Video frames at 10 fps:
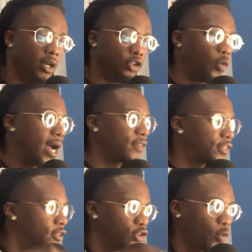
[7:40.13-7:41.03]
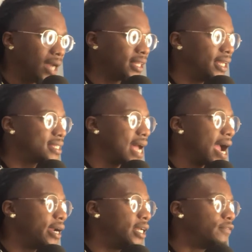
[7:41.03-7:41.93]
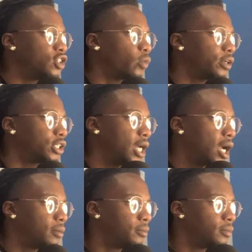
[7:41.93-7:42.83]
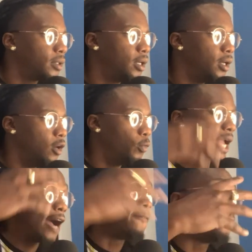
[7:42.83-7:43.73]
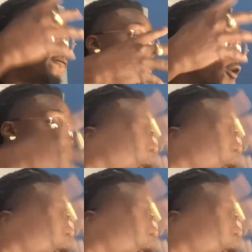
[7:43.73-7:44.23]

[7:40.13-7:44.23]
throughout the entirety of this workshop. We got 4